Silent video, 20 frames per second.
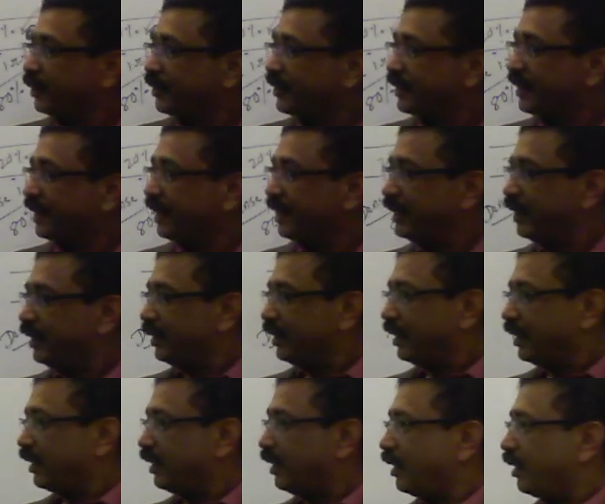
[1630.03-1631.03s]
you see
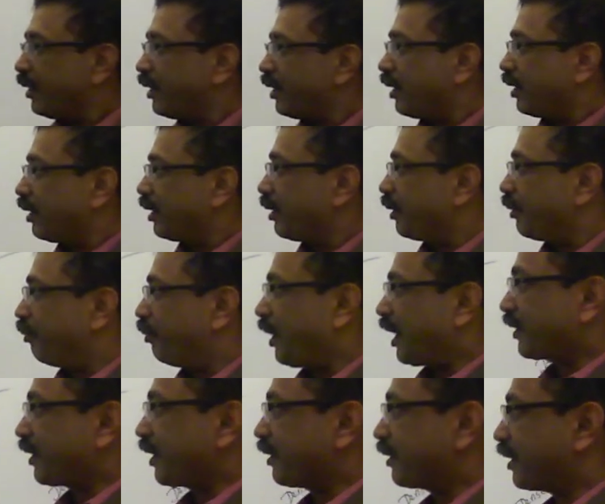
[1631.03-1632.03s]

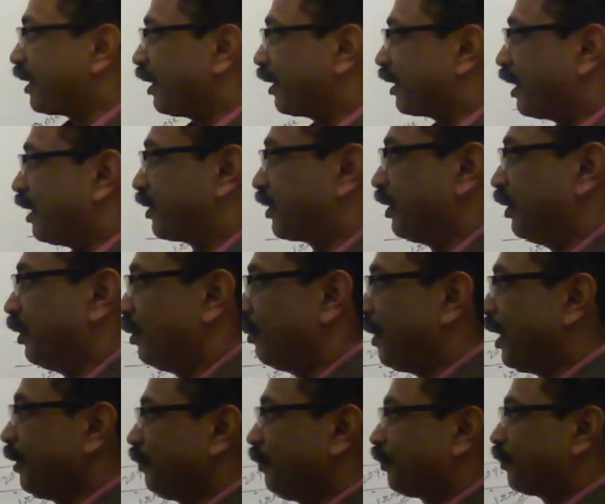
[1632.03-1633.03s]
basal cell
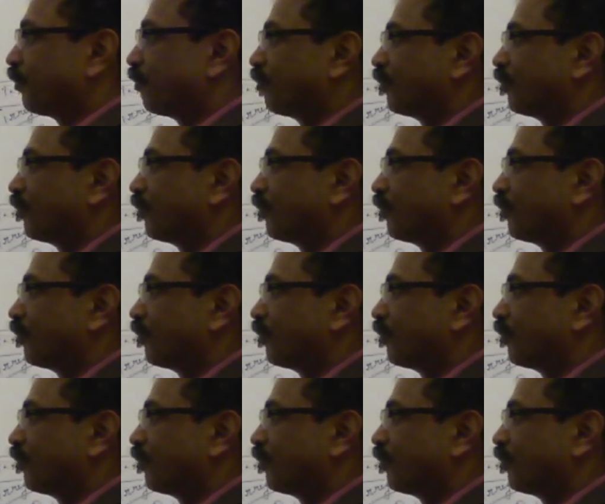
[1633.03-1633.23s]
carcinoma.